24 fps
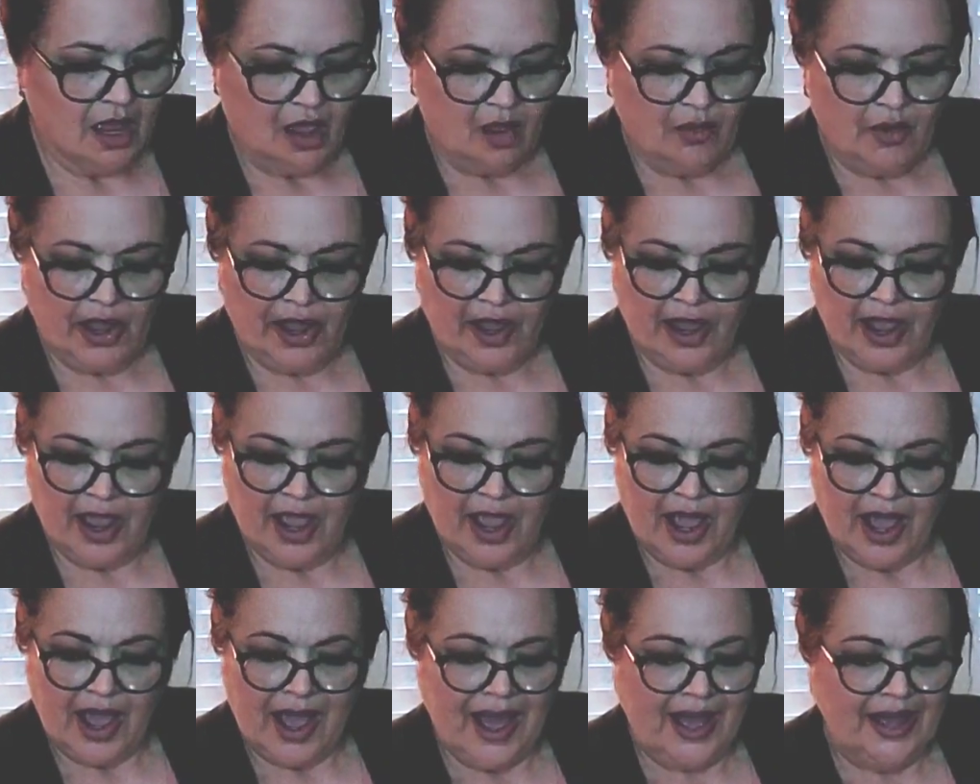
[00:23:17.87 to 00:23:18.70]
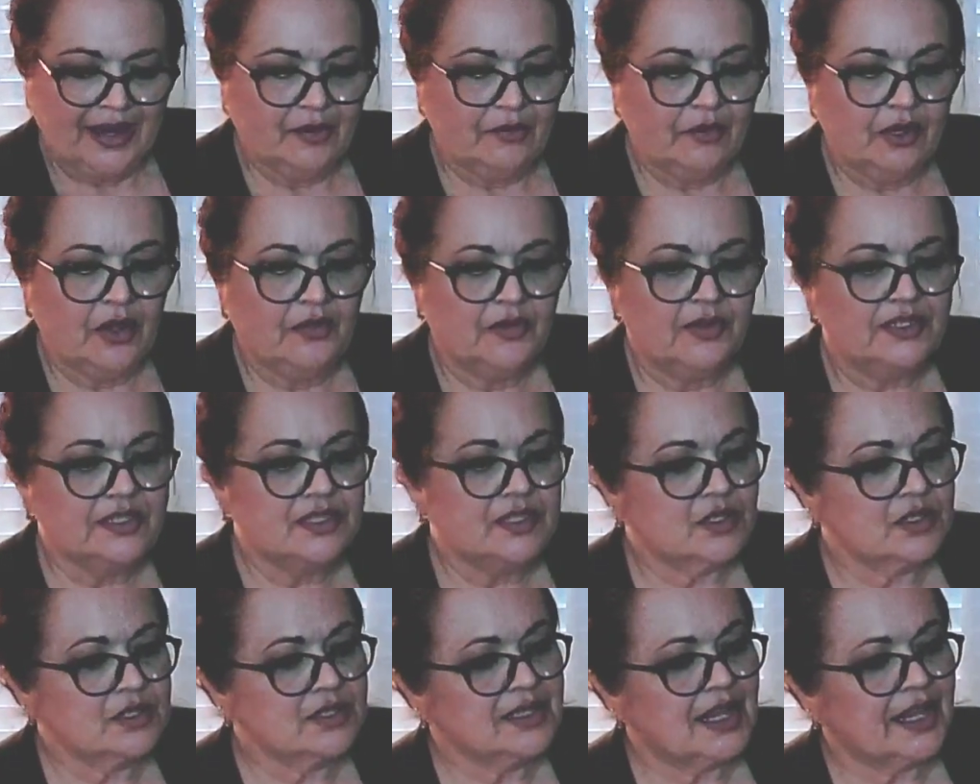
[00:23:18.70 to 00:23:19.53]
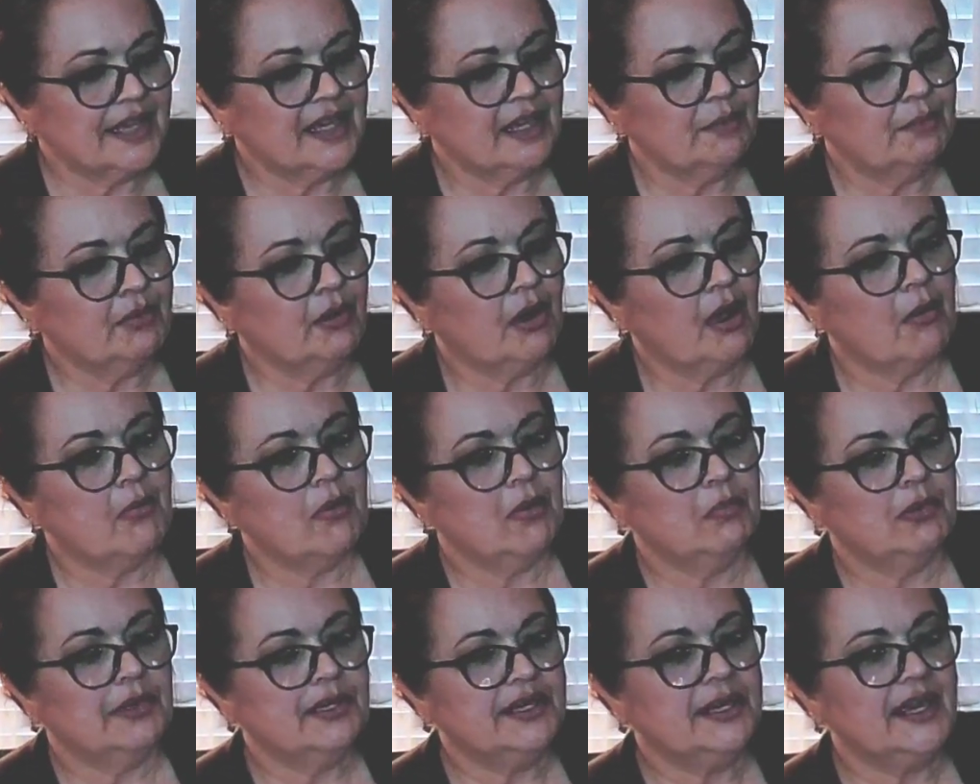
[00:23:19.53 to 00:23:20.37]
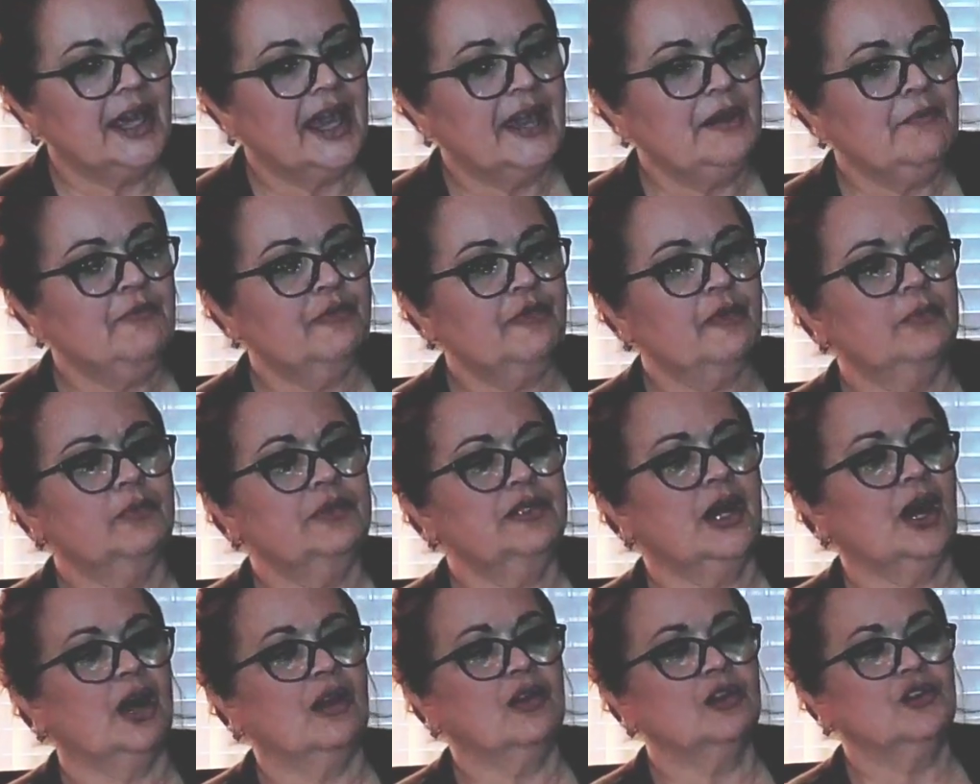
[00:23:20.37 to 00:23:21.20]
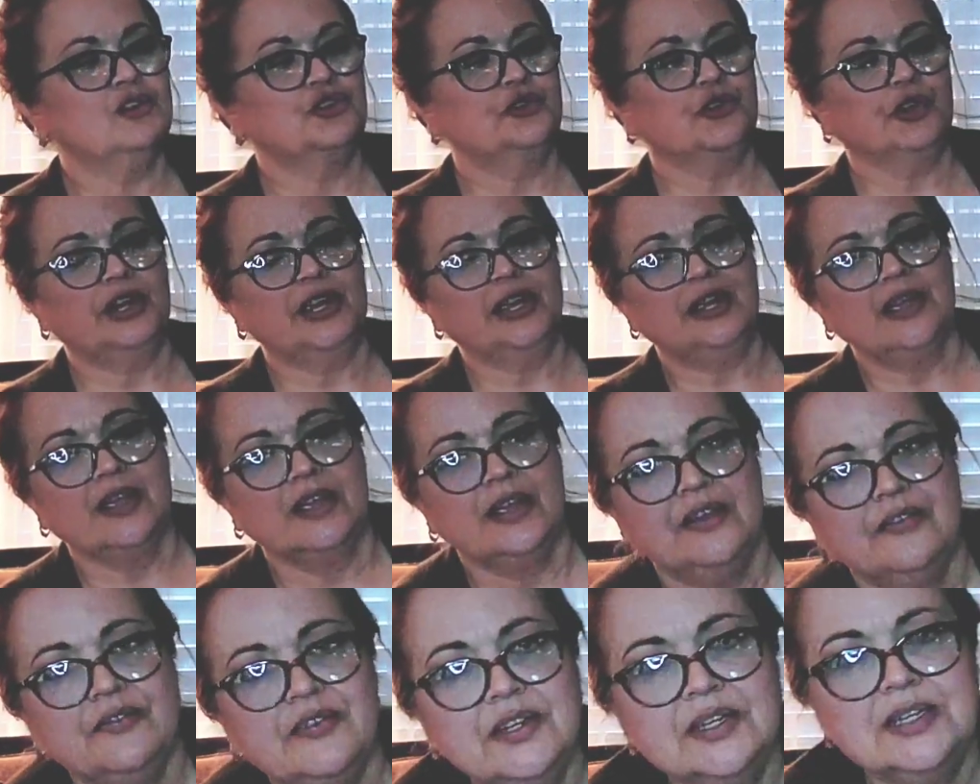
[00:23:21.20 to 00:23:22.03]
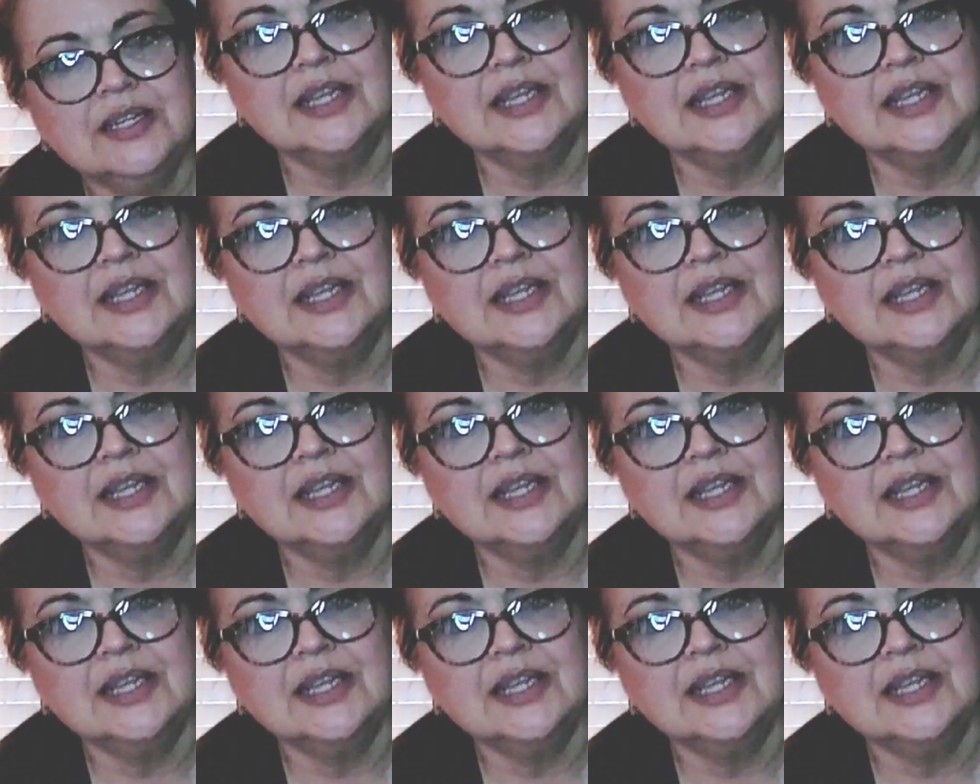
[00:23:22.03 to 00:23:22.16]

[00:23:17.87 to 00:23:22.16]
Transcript: Okay, I don't know. This looks like it probably came from Dollar Tree. If it